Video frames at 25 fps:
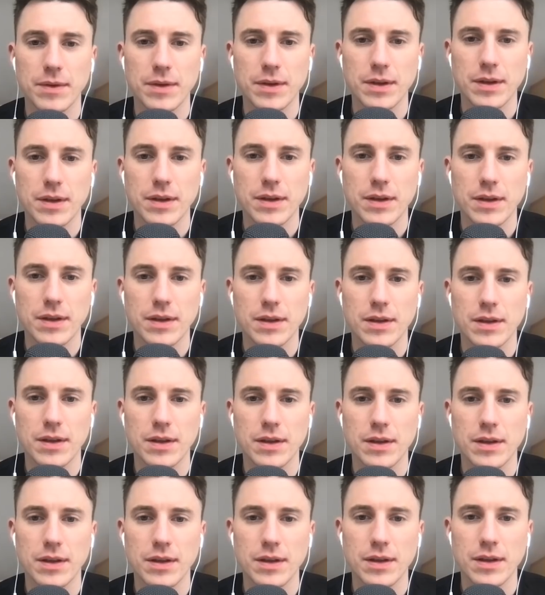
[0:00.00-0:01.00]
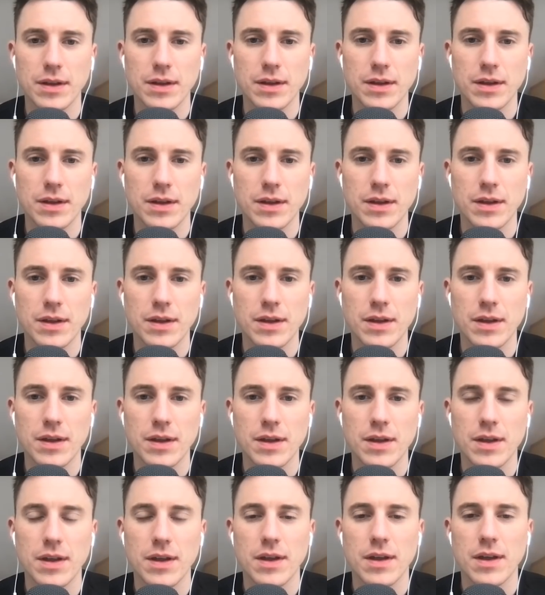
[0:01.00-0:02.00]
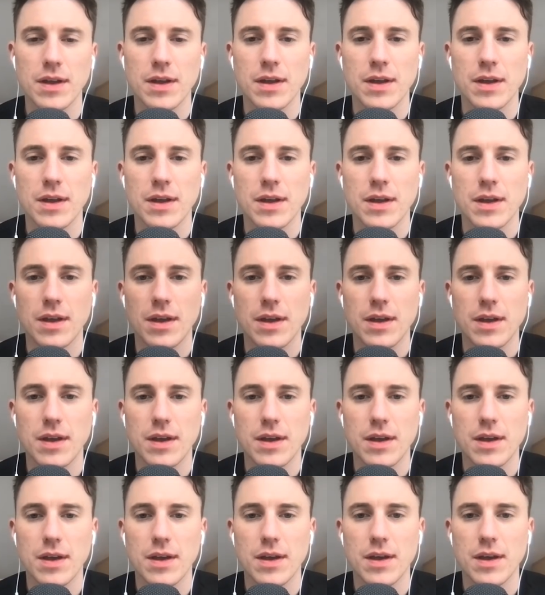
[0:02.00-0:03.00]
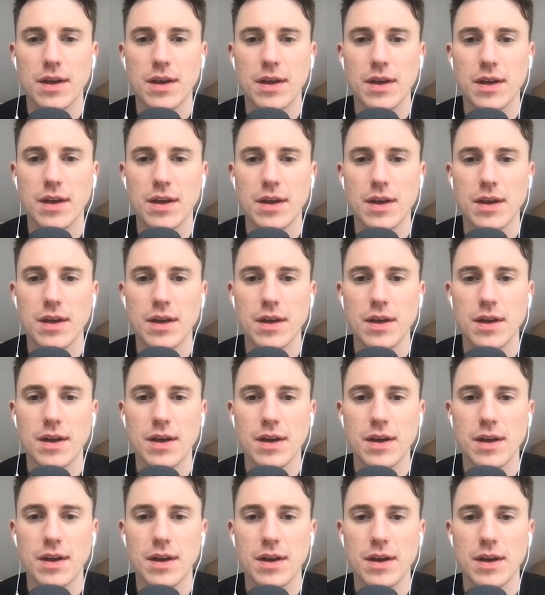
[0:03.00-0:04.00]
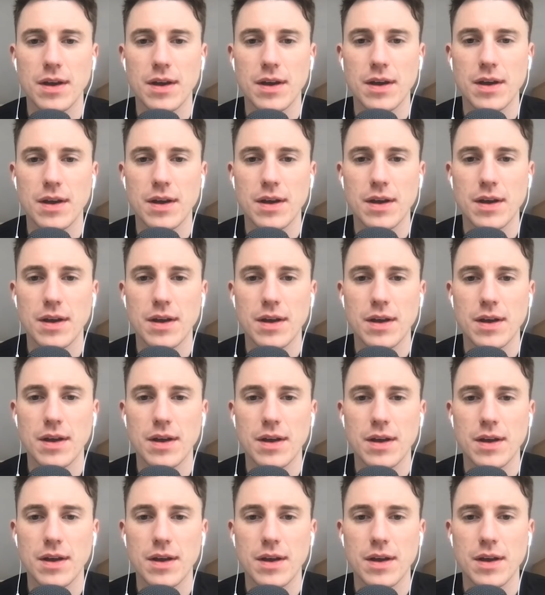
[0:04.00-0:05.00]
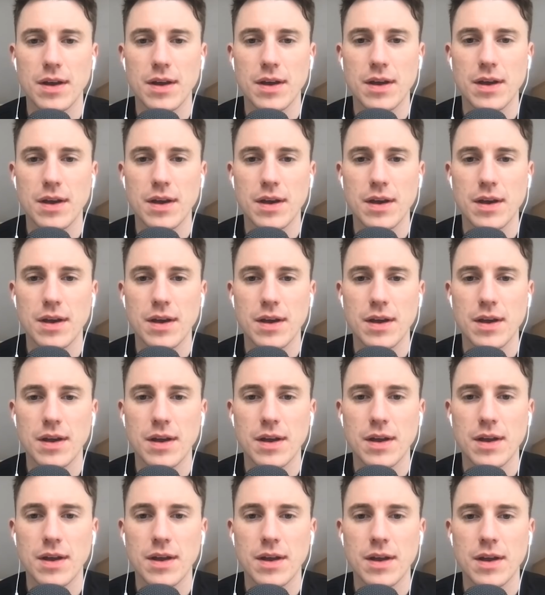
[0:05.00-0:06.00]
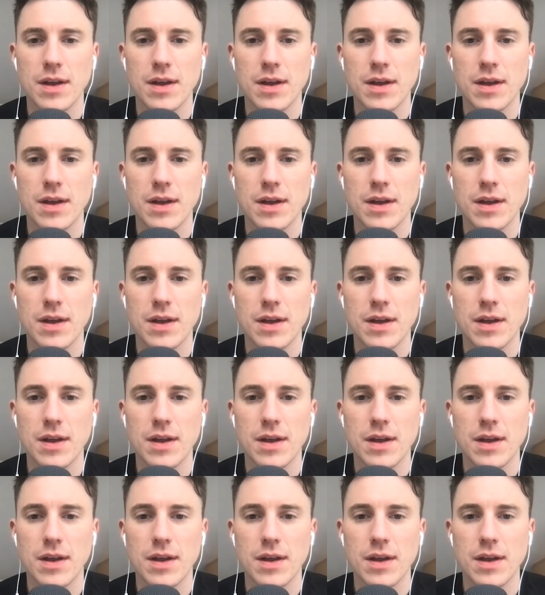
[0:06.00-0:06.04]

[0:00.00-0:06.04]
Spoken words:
[no speech]